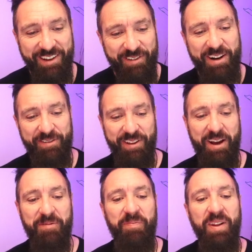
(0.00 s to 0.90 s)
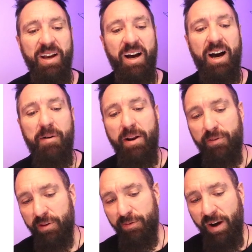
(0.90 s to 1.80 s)
ready for that. And for
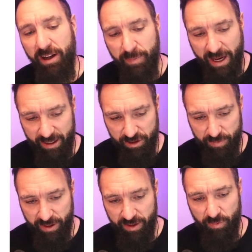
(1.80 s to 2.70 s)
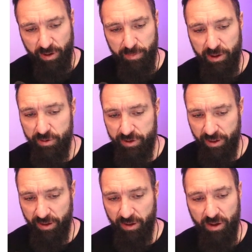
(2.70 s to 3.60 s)
the file management, we're going to be
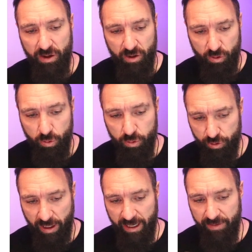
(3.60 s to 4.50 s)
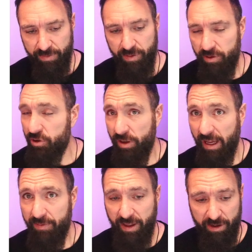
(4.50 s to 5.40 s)
using Google Drive, should
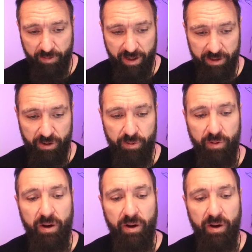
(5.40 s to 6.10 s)
have that already too.